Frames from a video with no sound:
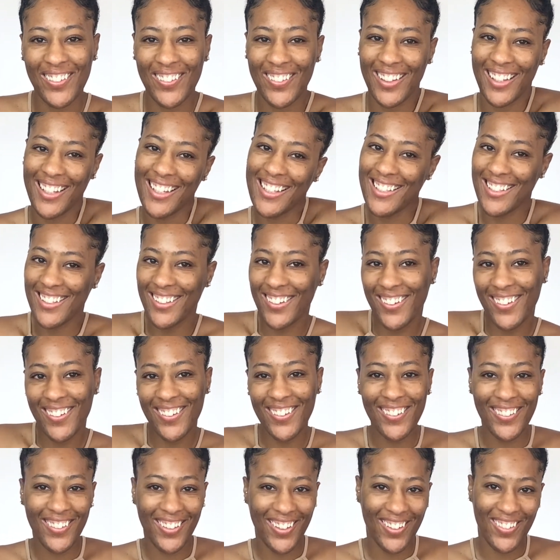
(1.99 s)
It's your girl
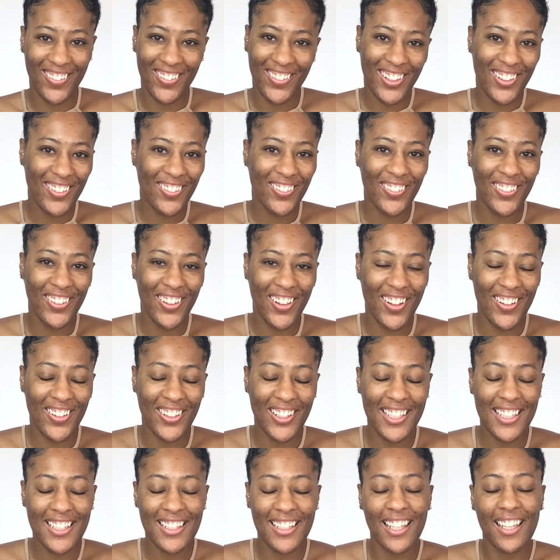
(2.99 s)
Incredibly Flawless
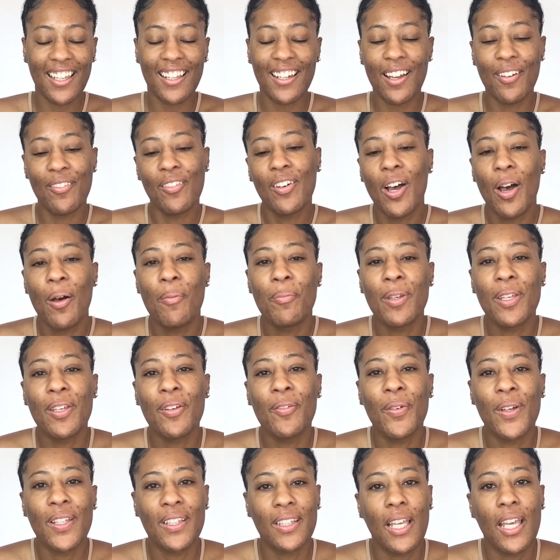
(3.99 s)
and I'm coming
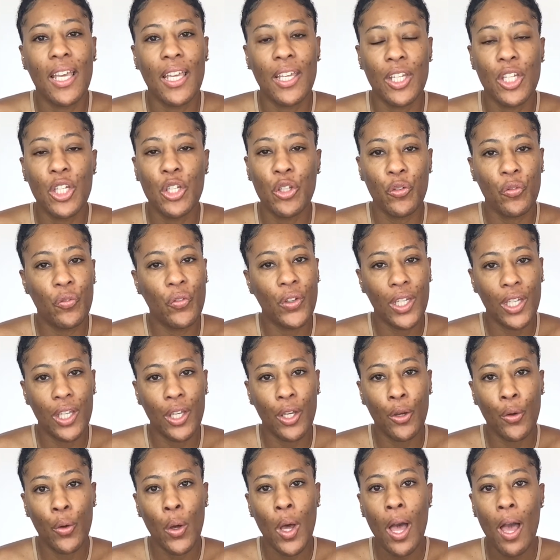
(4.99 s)
with a new video.